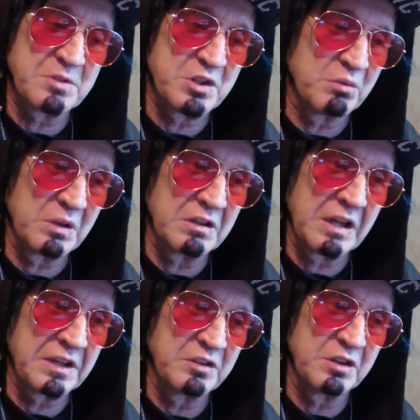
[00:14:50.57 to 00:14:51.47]
Do
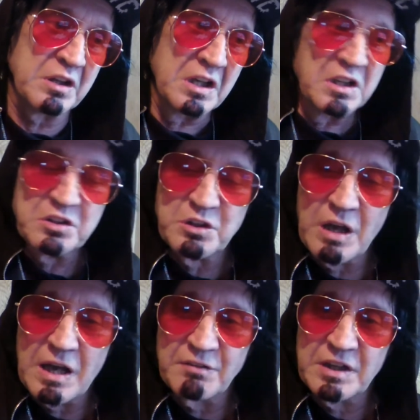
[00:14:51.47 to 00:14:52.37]
you
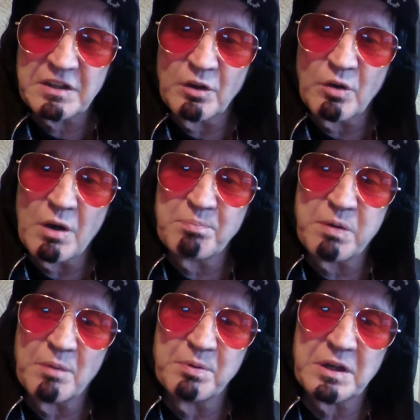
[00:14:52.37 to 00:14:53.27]
have like,
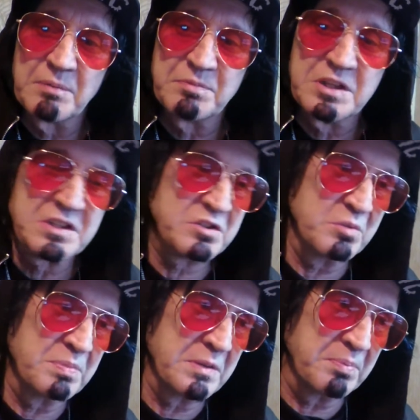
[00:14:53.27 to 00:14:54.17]
I'll bring up these two
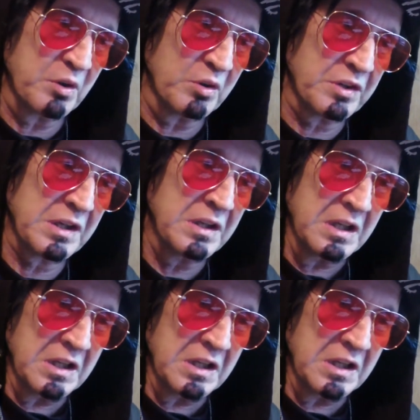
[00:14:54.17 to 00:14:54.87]
people, they